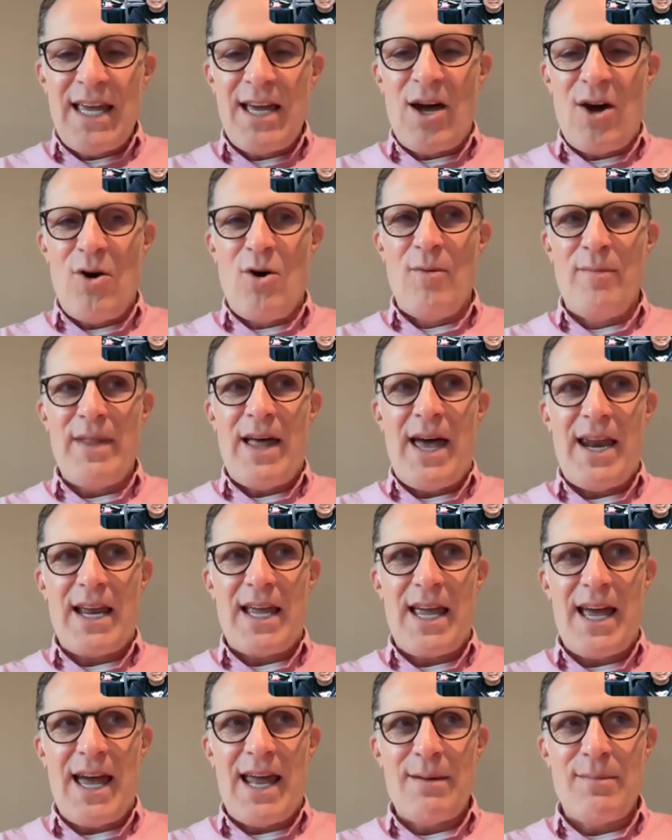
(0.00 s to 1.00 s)
home that
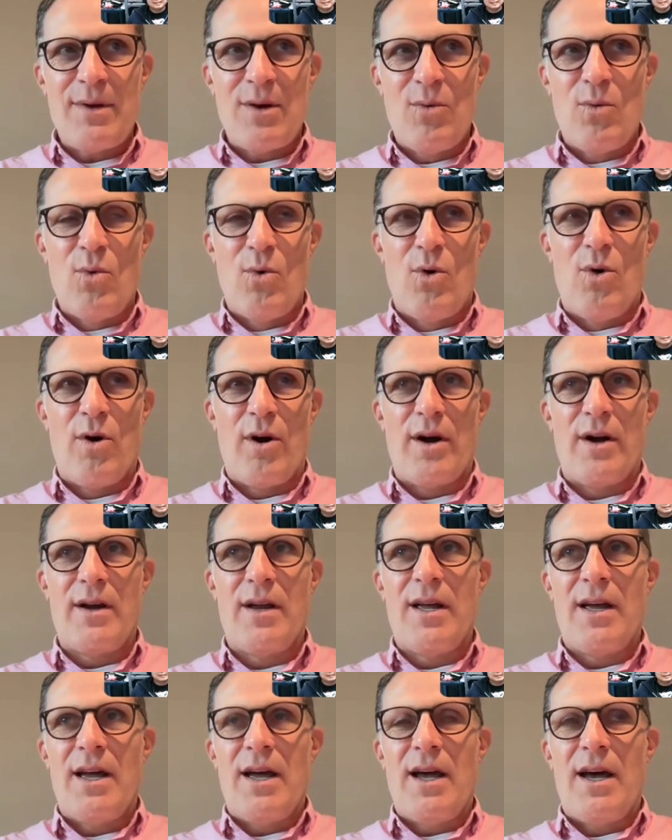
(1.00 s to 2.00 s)
Academy
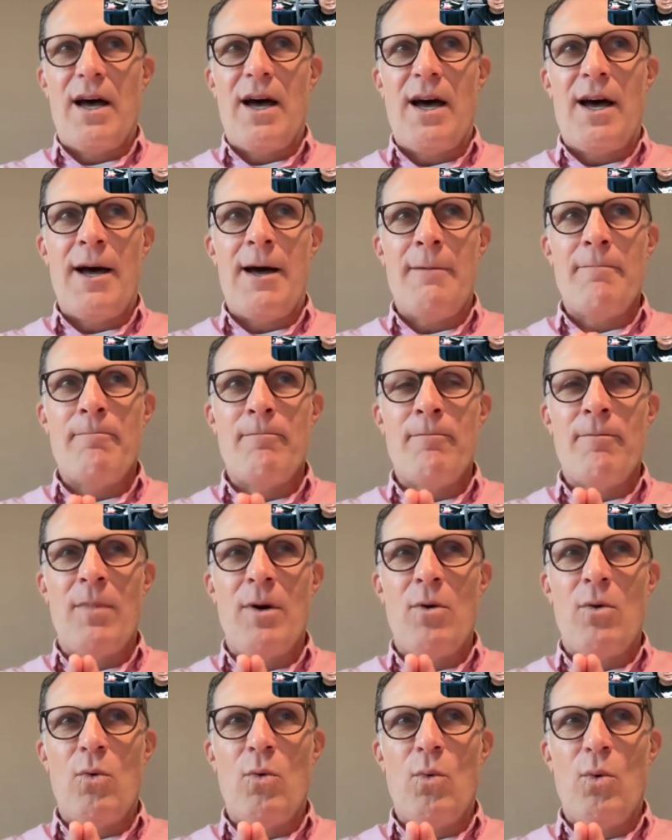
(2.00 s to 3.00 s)
Award
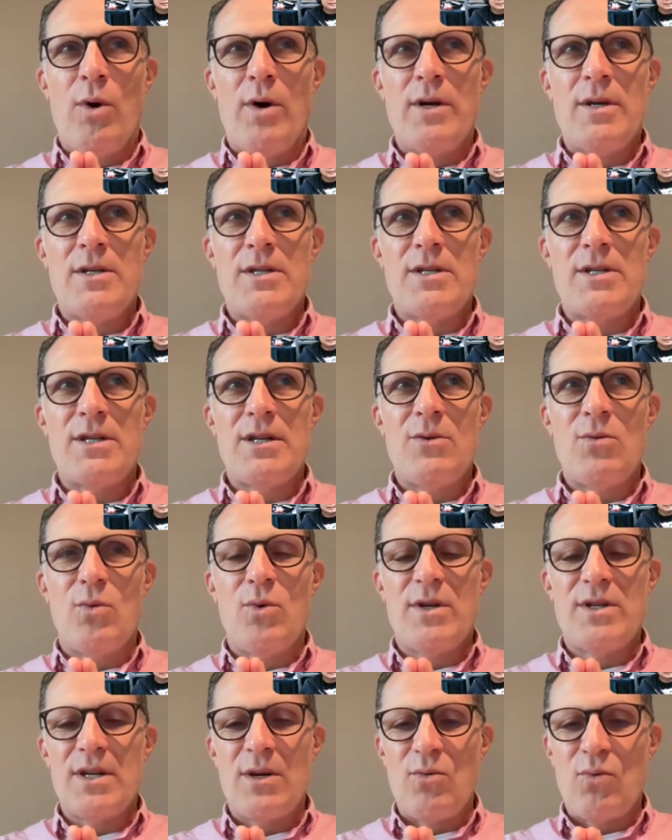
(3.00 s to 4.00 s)

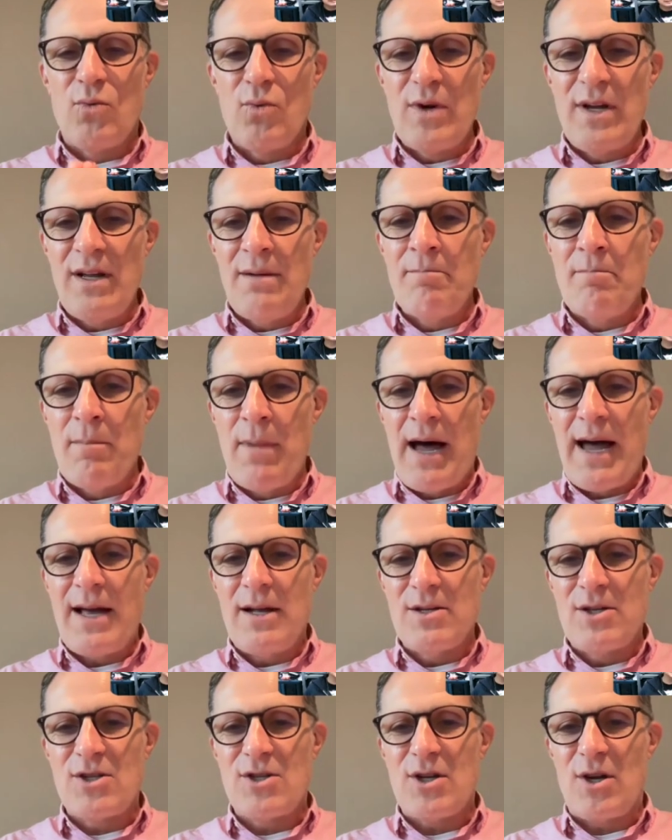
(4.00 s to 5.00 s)
was a real
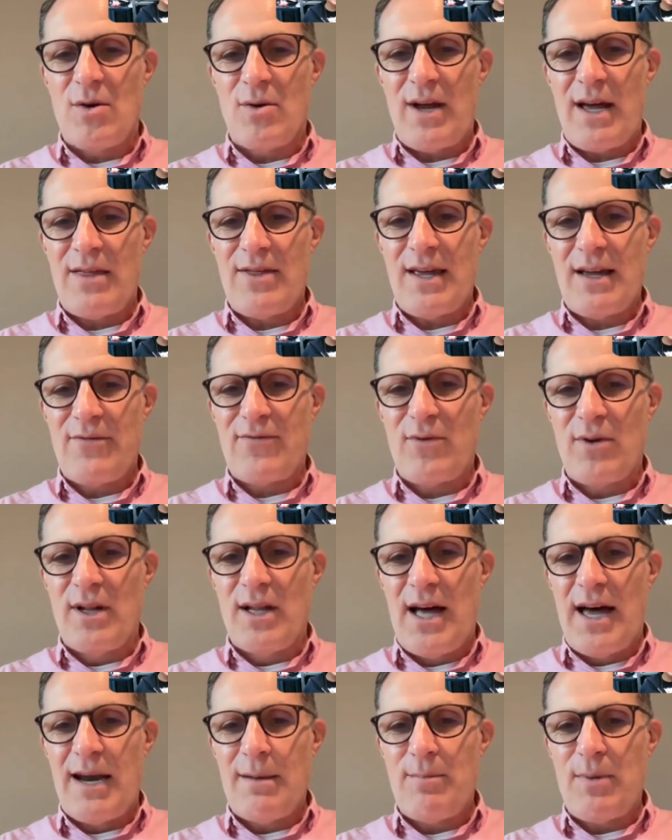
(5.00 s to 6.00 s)
milestone, I think, for a
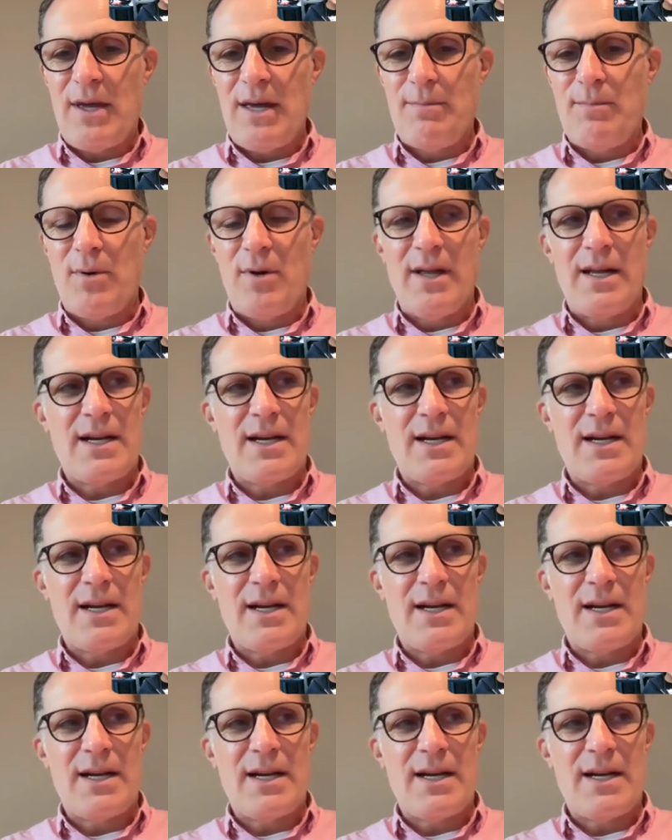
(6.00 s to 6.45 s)
lot of people.